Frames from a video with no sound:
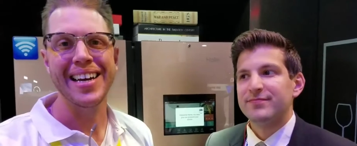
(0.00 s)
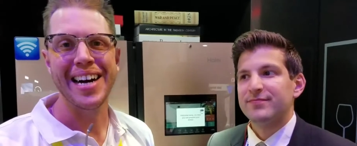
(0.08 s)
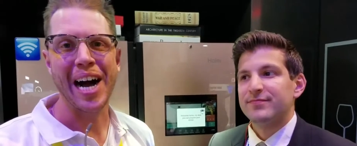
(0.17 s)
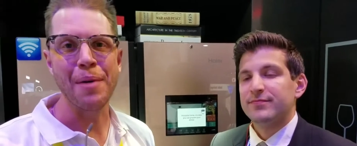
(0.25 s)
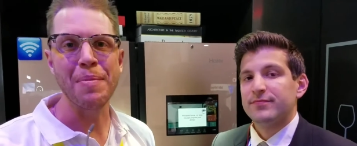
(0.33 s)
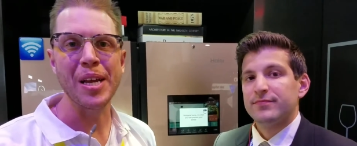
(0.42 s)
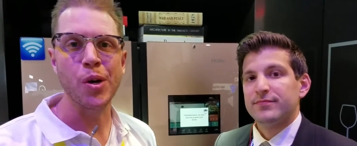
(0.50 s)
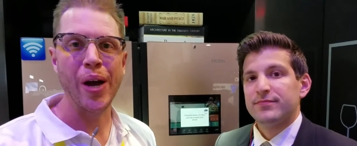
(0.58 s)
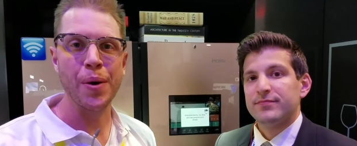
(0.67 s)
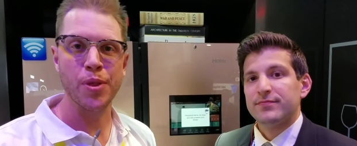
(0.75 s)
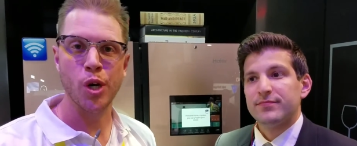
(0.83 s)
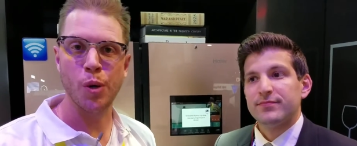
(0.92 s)
Speaker 1: I'm Nick
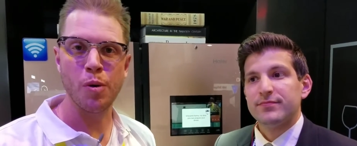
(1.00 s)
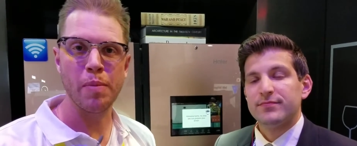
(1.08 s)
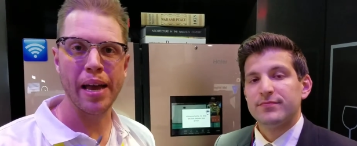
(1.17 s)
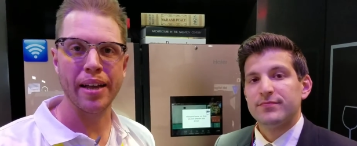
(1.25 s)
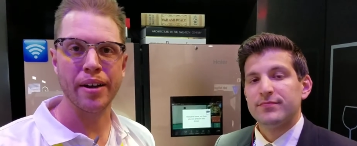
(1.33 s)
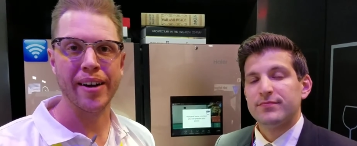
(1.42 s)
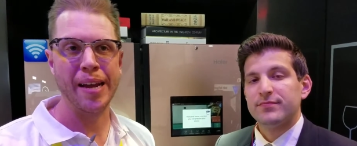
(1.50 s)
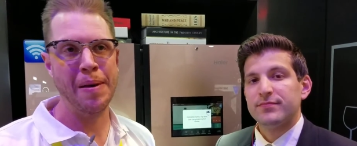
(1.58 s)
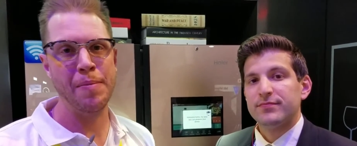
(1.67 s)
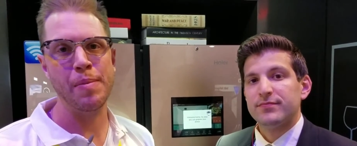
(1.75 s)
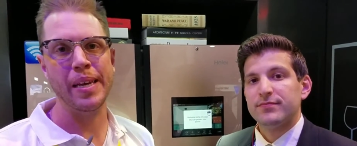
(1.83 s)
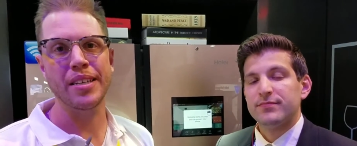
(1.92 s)
Quay with Coldwell Banker and
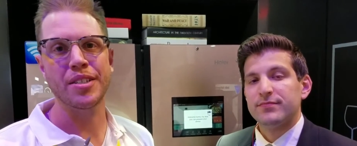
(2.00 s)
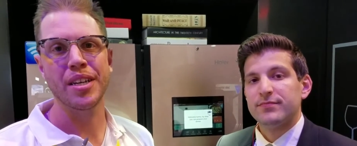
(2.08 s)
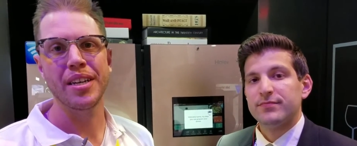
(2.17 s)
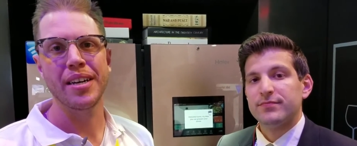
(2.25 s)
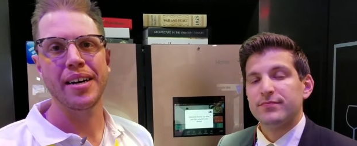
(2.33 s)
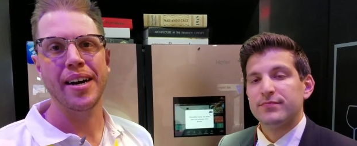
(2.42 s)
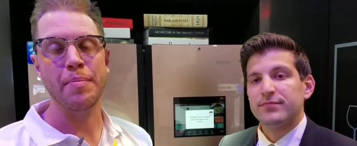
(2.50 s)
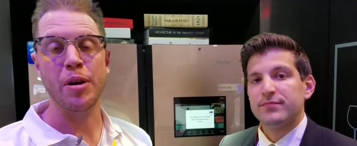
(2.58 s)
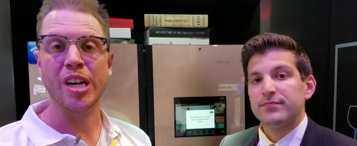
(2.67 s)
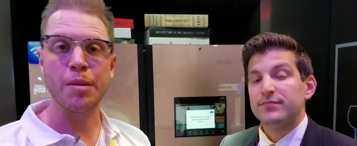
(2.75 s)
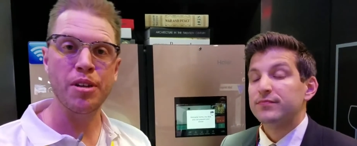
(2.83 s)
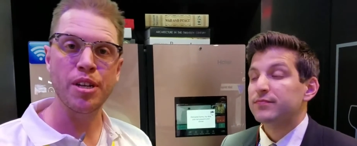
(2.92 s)
Miami Beach. I'm
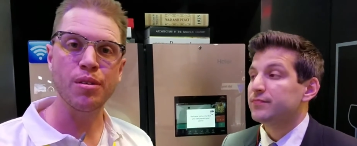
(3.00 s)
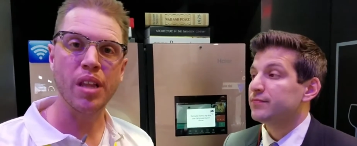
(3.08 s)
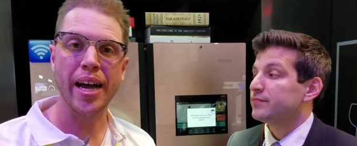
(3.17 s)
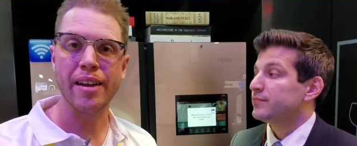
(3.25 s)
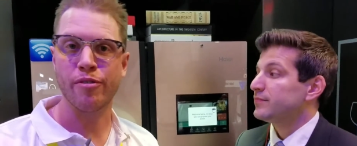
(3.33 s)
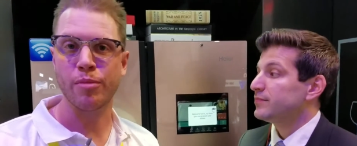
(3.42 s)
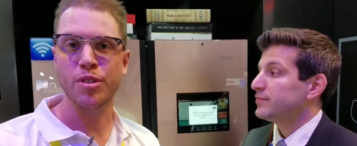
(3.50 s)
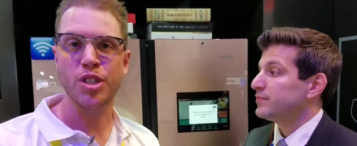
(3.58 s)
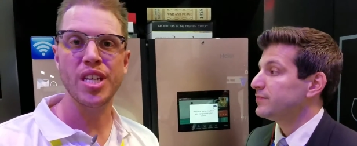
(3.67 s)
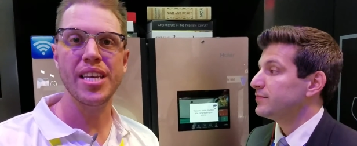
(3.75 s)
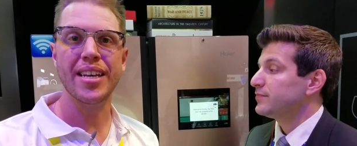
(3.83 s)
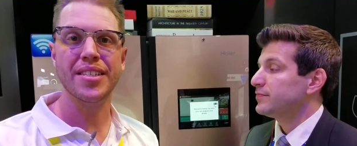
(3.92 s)
here coming to you live from
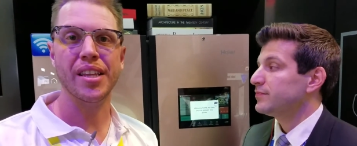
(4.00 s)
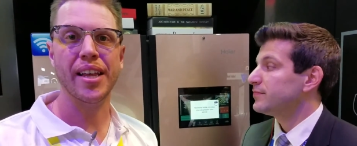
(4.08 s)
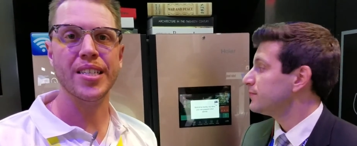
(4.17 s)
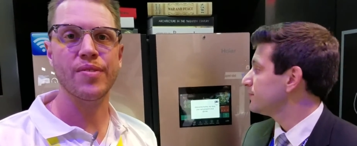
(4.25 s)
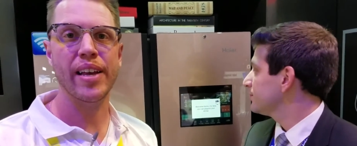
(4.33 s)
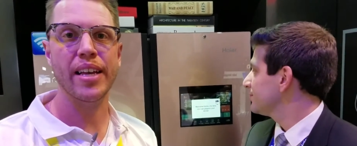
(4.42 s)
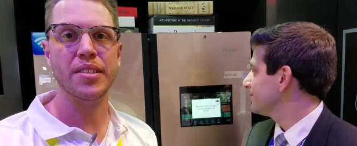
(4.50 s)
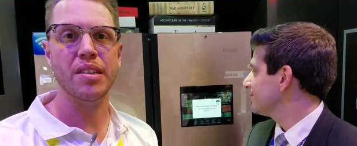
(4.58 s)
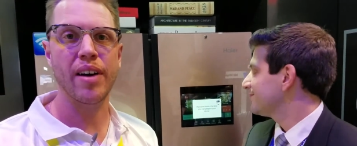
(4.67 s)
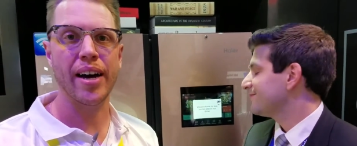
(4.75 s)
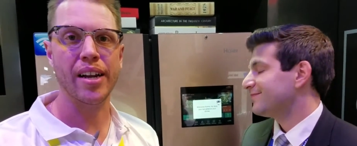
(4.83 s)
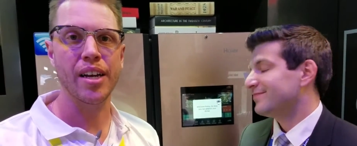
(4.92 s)
CES in Las Vegas,
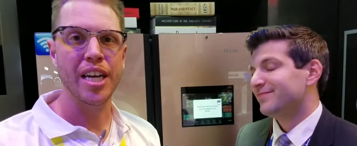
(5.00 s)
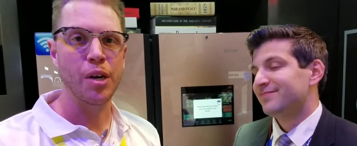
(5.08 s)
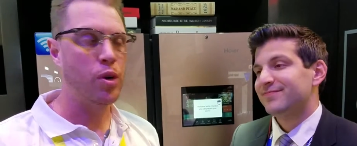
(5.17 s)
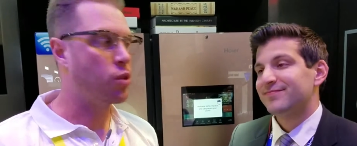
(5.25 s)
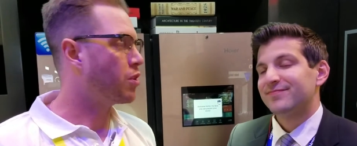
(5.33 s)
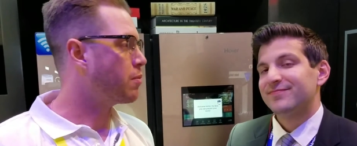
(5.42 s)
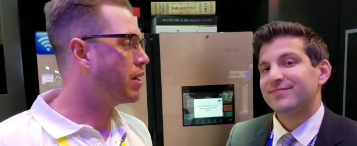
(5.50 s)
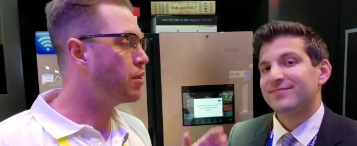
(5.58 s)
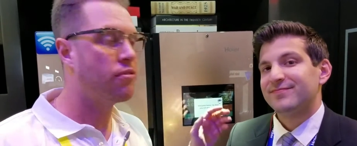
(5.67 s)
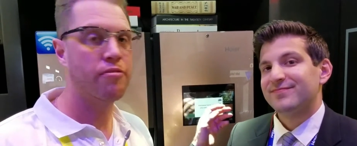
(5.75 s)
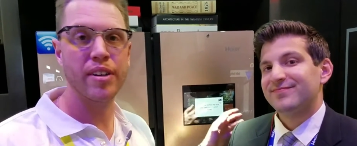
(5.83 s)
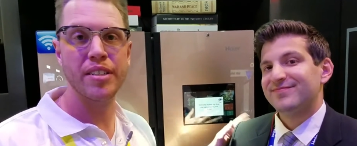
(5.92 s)
Nevada with one of my
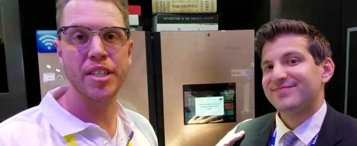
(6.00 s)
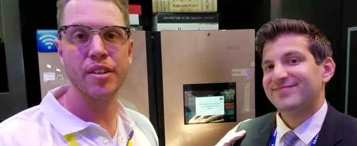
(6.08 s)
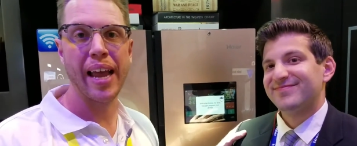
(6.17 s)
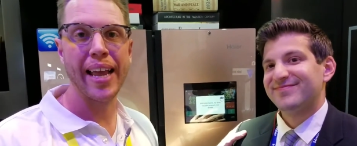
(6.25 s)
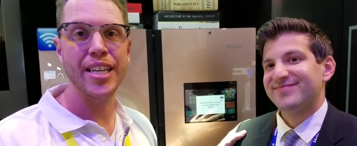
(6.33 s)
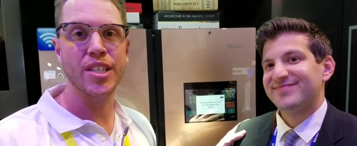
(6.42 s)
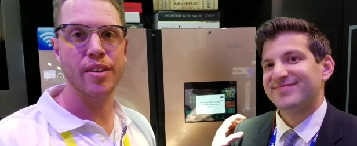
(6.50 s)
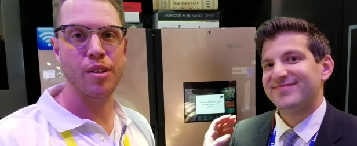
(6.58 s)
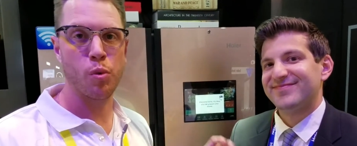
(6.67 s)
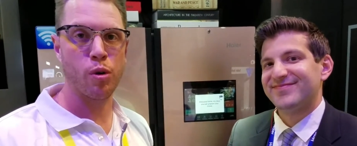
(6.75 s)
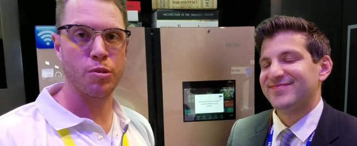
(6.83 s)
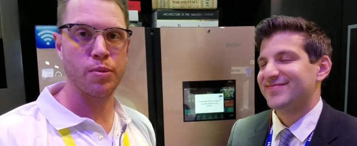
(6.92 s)
new friends here, Adrian, who
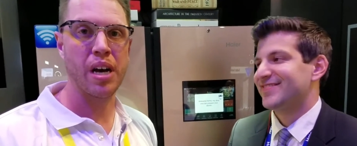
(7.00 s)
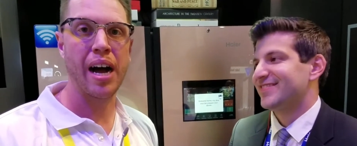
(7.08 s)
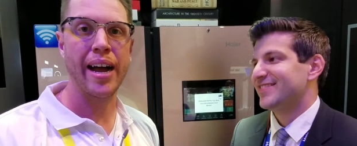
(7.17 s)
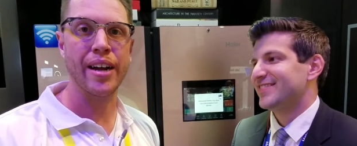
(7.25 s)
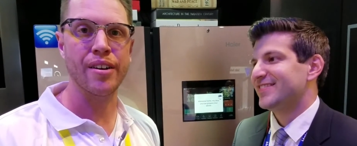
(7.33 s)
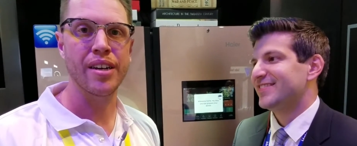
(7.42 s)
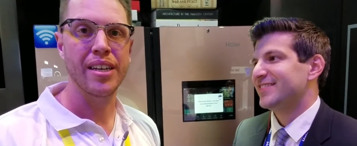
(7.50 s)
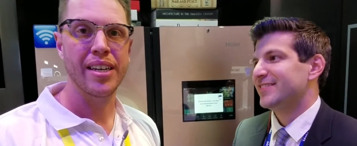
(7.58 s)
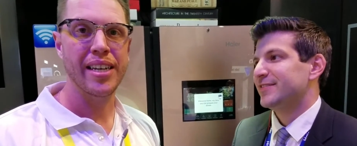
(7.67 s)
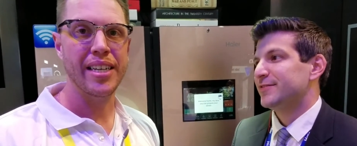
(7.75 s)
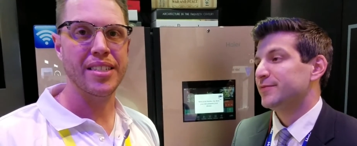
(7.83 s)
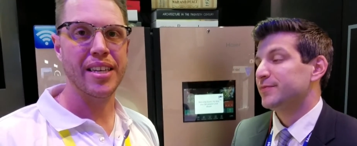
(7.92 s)
works with Haier,
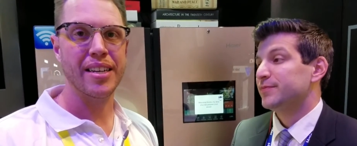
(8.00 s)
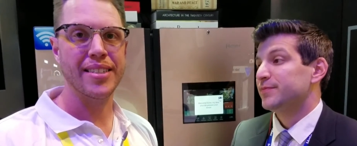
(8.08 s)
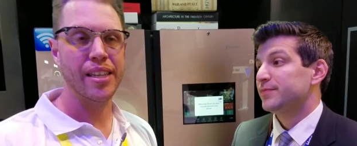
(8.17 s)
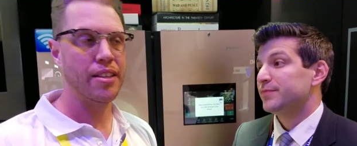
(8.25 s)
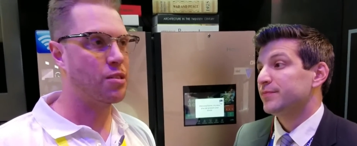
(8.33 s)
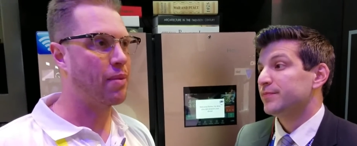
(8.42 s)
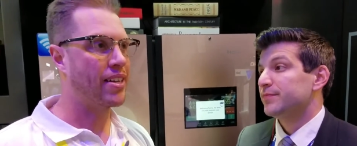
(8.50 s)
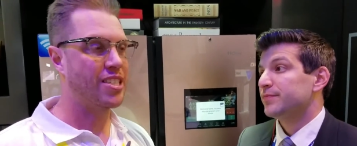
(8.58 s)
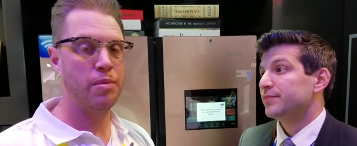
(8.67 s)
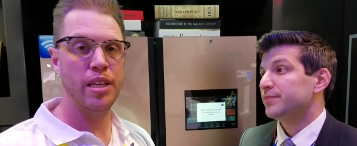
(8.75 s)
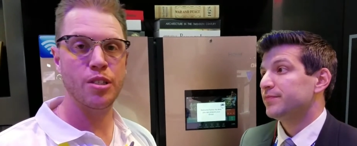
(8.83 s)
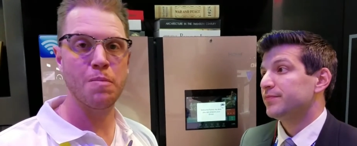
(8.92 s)
and he's going to tell us about some
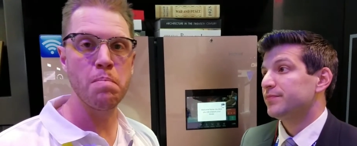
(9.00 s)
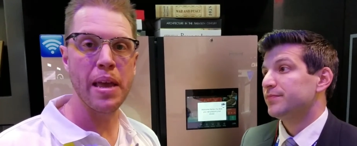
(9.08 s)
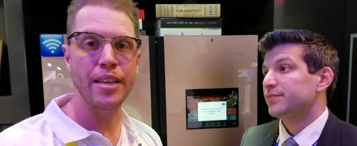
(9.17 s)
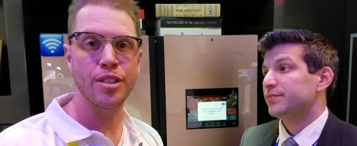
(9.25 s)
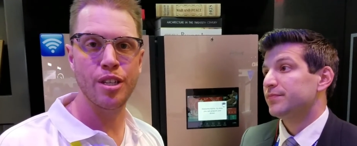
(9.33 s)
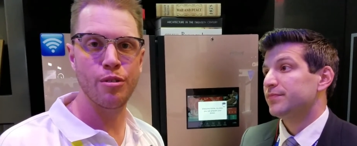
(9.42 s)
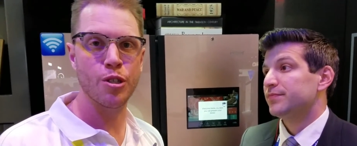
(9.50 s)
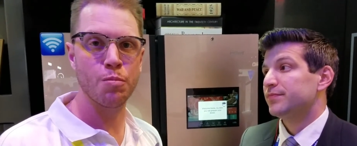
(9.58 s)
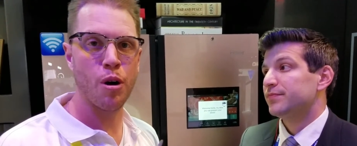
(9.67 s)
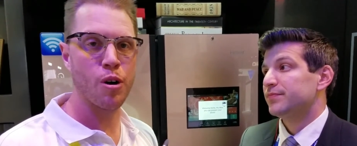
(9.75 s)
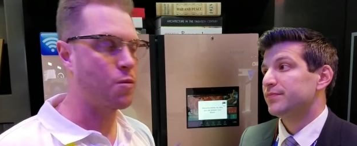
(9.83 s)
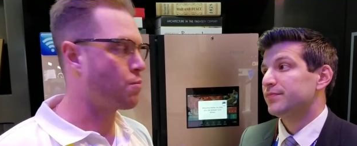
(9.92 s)
of these amazing new
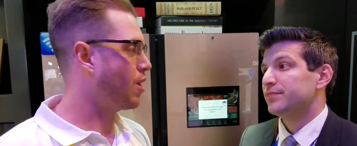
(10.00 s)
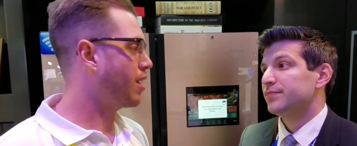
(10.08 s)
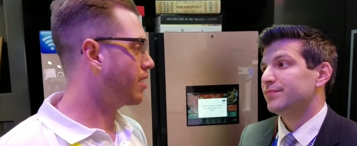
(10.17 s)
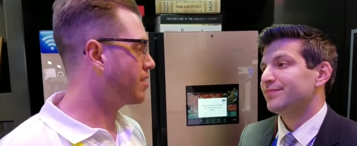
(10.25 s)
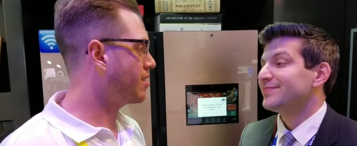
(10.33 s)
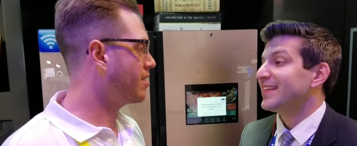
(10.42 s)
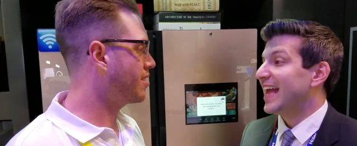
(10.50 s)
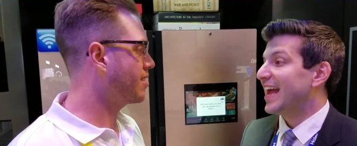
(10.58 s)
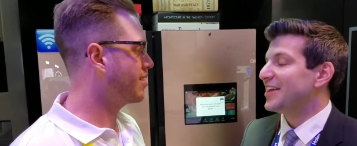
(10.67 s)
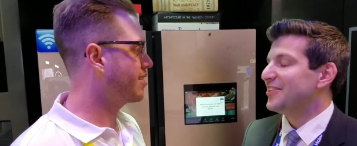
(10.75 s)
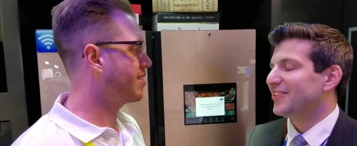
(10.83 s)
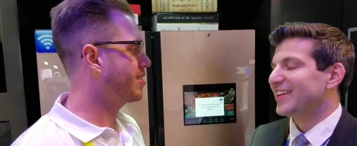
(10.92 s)
smart home products.
Speaker 2: Hey, how
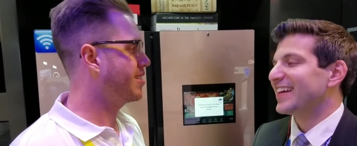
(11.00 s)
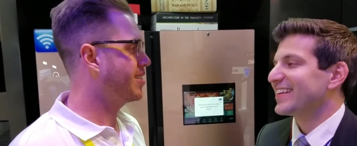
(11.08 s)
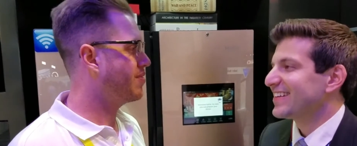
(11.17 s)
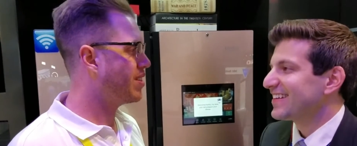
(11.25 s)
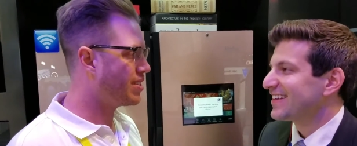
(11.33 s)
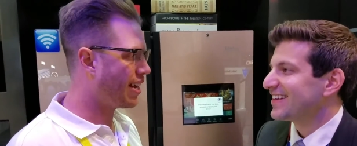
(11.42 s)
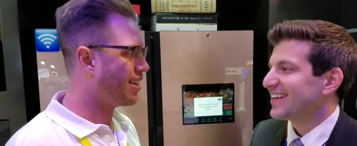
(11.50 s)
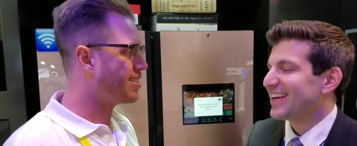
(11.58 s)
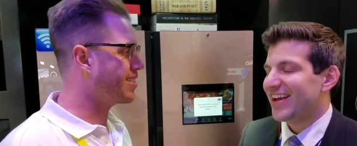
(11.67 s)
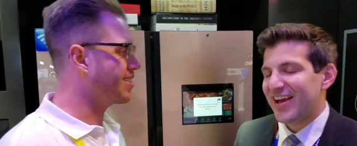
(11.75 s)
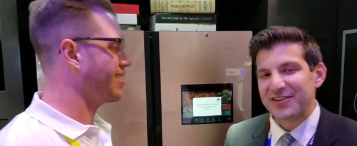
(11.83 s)
you doing, Nick? Fantastic. Yeah,